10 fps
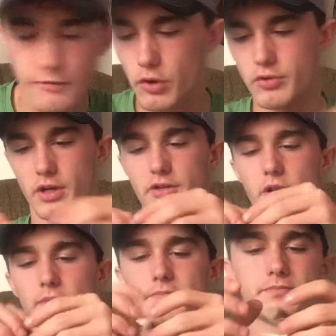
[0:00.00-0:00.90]
Phone ring,
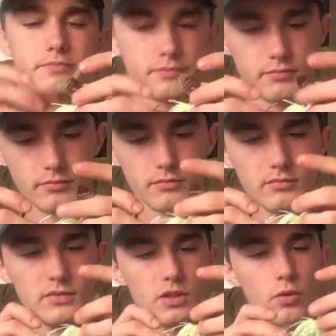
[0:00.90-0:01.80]
sorry.
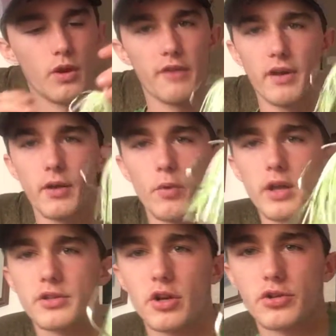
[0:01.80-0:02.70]
We have a
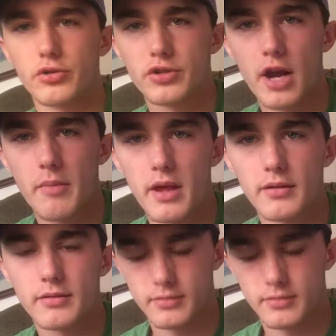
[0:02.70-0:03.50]
white and chartreuse chatterbait.